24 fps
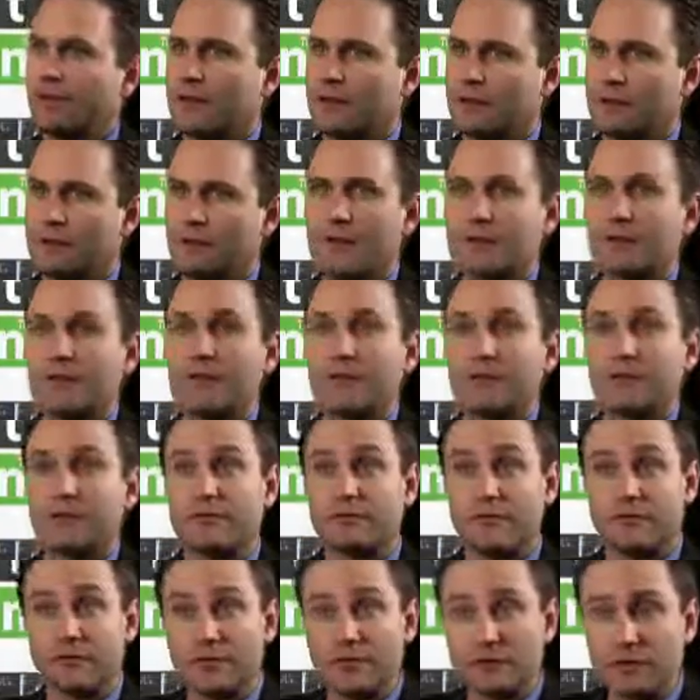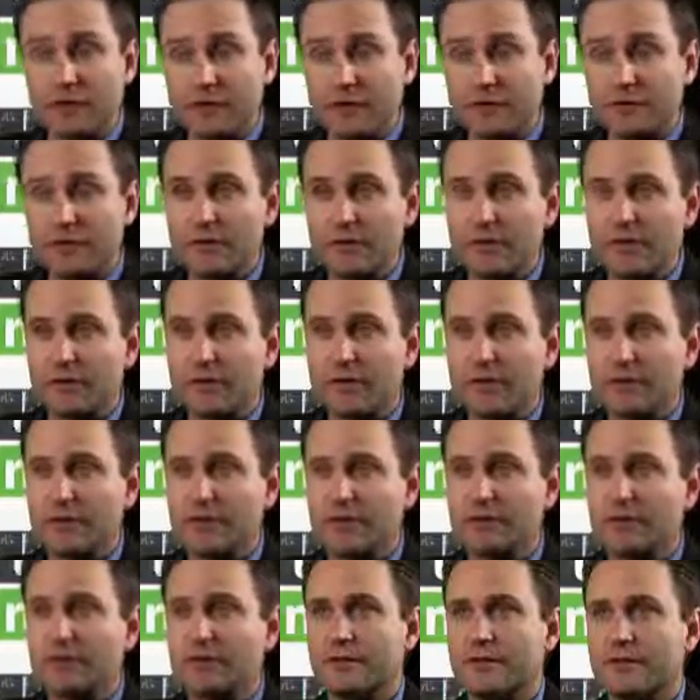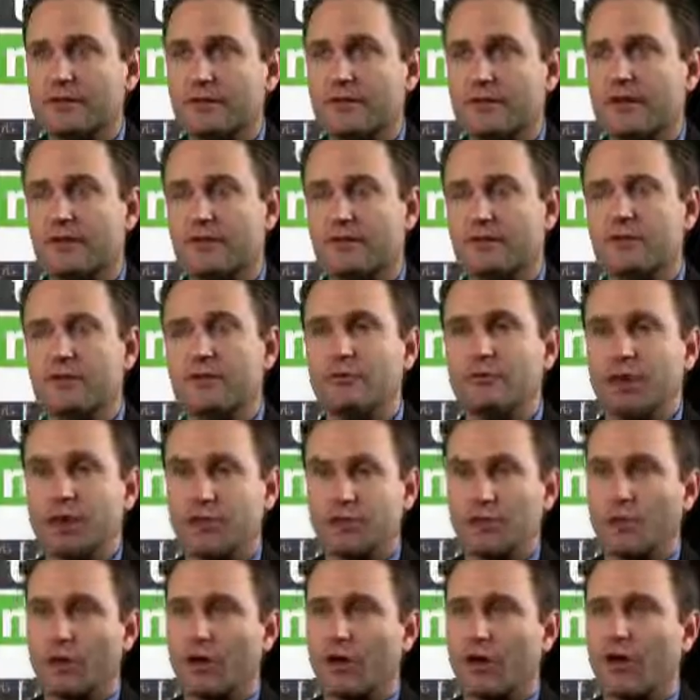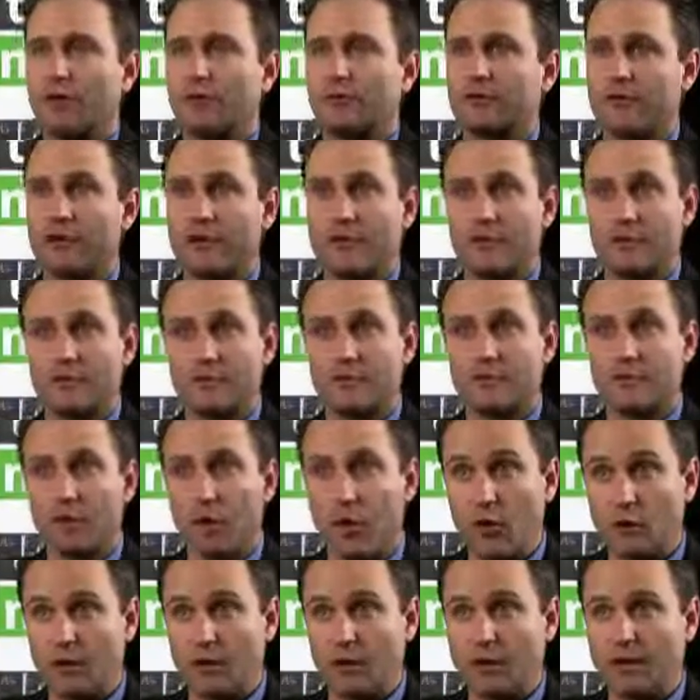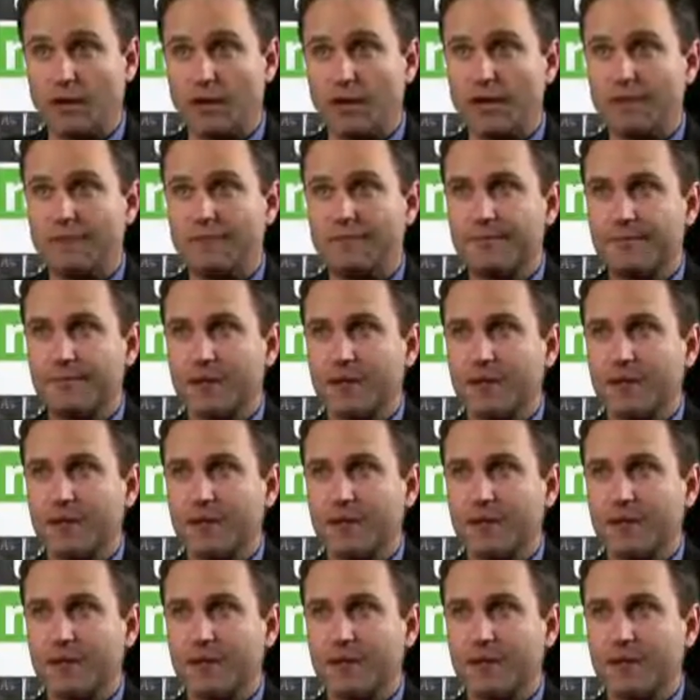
Things like physical inventories that they have to do much more often cost them overtime.